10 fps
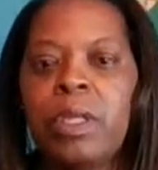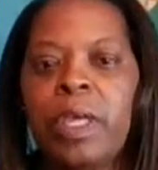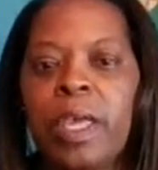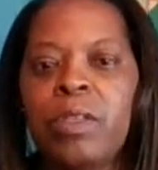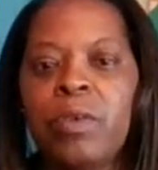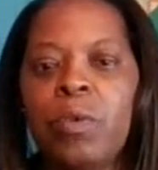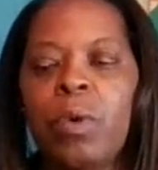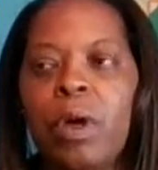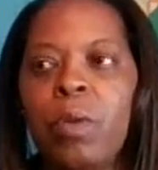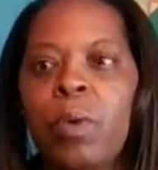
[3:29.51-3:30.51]
and you
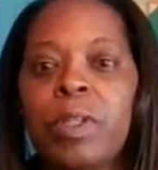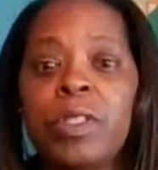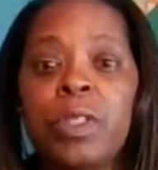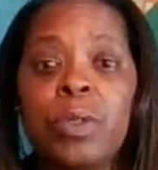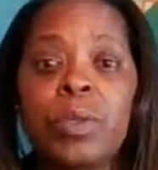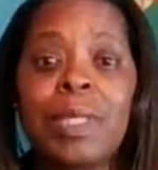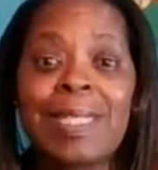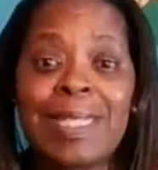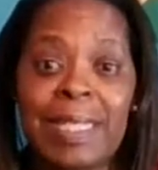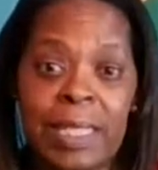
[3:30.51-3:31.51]
want to use a
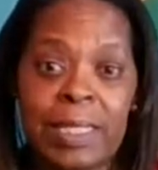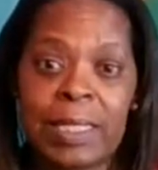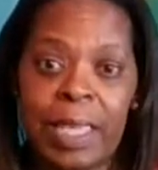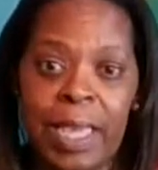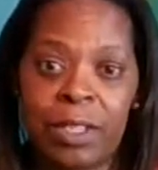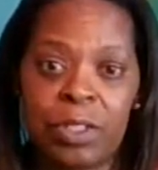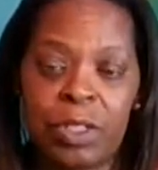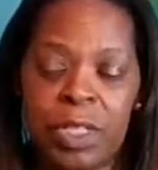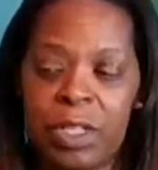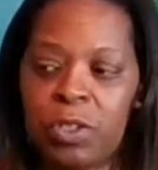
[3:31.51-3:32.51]
zigzag
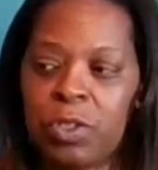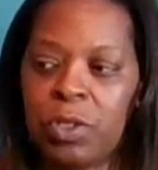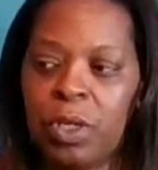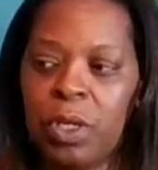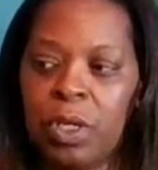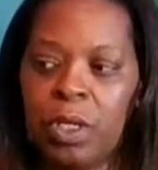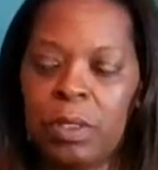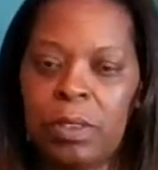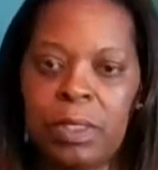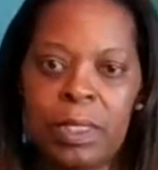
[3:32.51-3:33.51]
stitch.
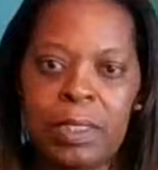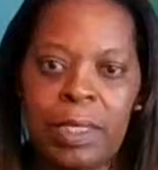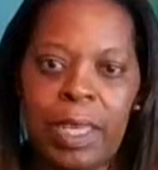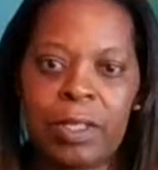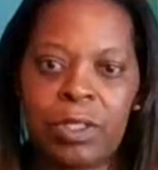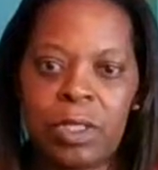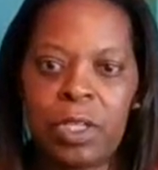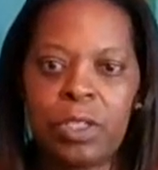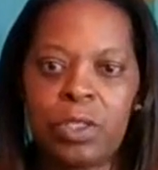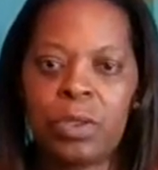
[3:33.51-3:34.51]
Zigzag
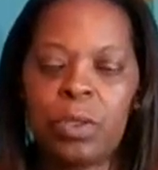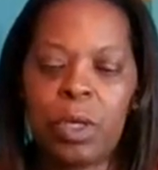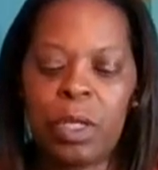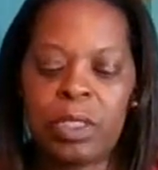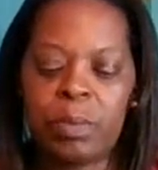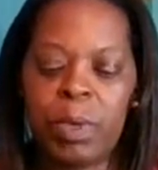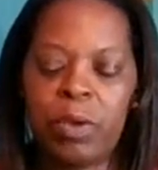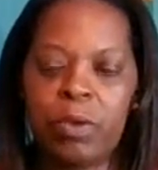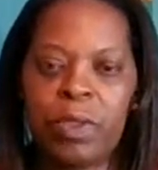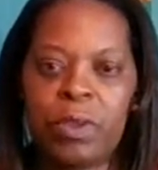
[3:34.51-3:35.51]
stitch is
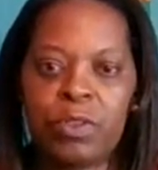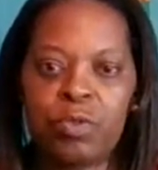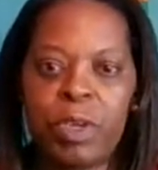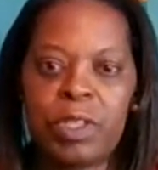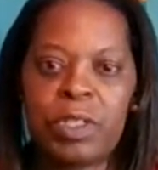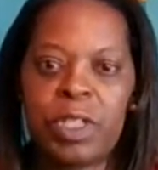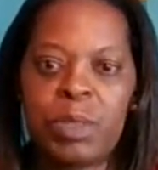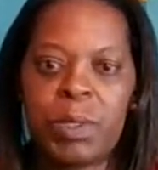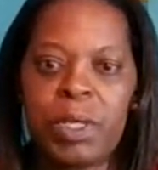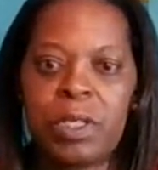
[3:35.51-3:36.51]
better than a straight stitch
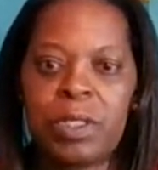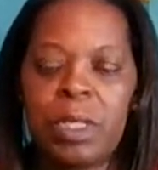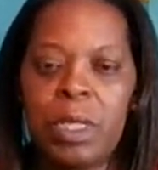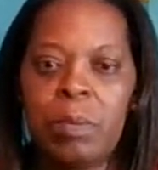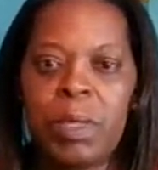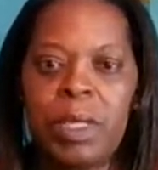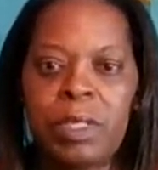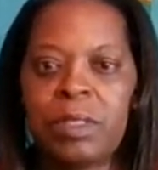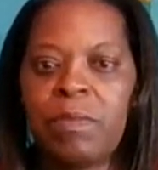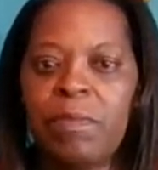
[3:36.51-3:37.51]
because
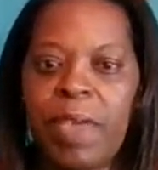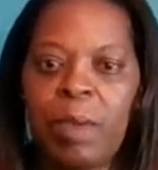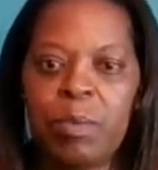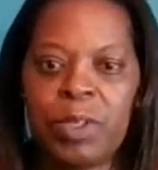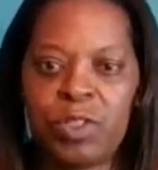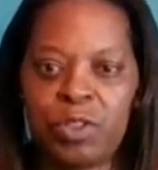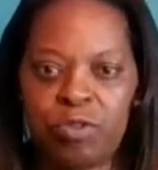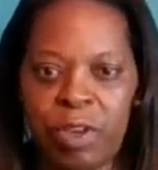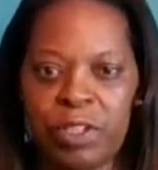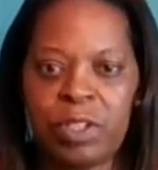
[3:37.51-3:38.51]
the fabric
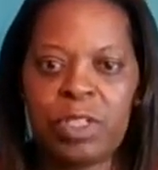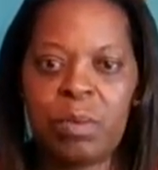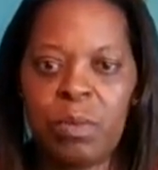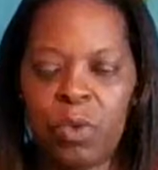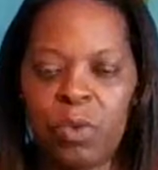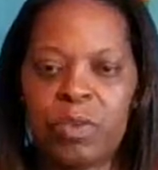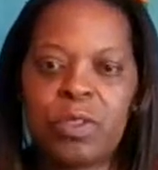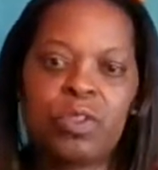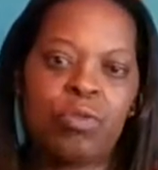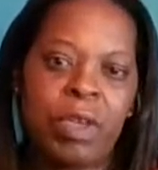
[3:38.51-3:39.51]
stretches and moves, a
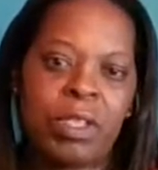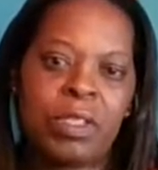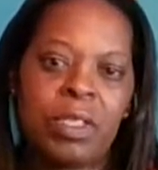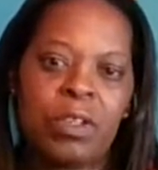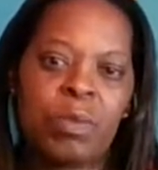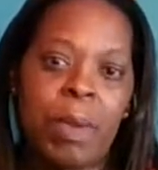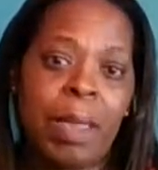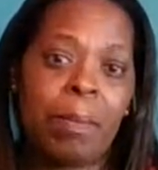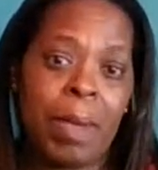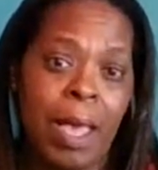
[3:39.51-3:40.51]
straight stitch
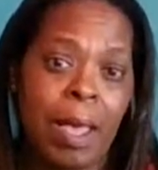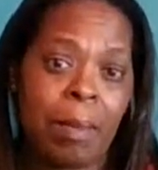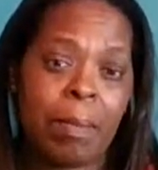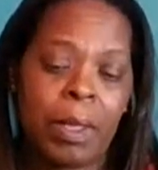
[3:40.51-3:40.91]
might pop.